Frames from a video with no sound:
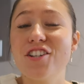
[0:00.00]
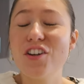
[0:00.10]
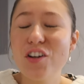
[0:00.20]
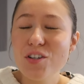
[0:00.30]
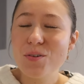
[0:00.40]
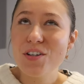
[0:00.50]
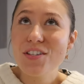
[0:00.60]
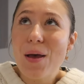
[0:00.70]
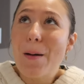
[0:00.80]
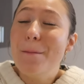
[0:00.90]
Church
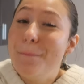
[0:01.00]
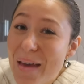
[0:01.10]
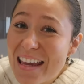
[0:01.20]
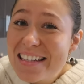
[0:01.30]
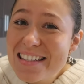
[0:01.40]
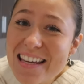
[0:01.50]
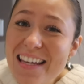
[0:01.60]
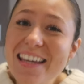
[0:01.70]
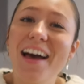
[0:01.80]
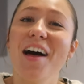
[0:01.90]
was
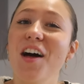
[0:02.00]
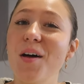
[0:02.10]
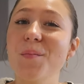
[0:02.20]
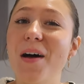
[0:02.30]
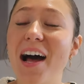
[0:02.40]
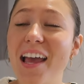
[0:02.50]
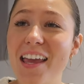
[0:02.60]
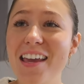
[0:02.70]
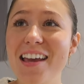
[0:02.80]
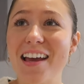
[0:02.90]
amazing.
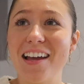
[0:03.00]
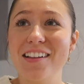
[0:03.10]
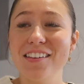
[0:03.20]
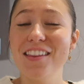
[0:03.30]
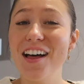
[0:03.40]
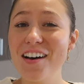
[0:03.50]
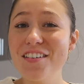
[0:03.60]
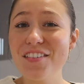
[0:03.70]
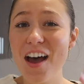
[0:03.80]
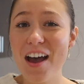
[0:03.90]
I
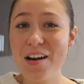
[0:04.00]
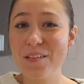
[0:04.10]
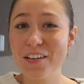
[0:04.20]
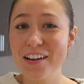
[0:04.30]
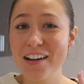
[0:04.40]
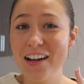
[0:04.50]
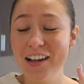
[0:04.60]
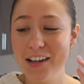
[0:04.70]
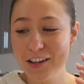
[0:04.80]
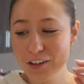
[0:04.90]
love our
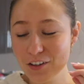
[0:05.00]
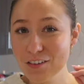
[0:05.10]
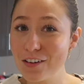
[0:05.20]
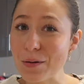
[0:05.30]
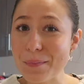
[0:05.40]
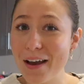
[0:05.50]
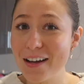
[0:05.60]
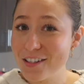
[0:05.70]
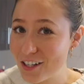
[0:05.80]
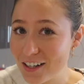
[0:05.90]
group
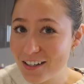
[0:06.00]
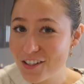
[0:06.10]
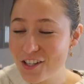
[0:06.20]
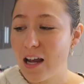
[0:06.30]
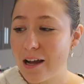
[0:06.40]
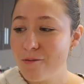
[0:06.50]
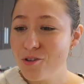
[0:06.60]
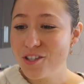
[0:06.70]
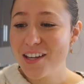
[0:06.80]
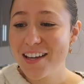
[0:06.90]
at church. I'm
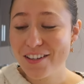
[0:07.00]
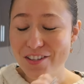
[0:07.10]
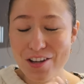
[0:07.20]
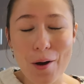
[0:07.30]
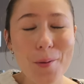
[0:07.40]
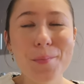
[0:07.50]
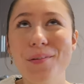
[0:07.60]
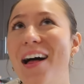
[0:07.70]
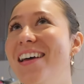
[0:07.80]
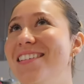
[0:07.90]
just like so
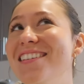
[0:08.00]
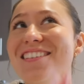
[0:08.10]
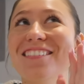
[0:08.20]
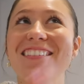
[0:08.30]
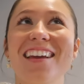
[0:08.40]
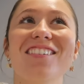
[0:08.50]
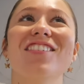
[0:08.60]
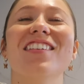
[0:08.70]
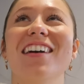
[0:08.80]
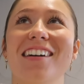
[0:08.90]
blessed and so
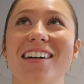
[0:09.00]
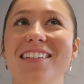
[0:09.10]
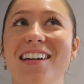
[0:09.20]
thankful that God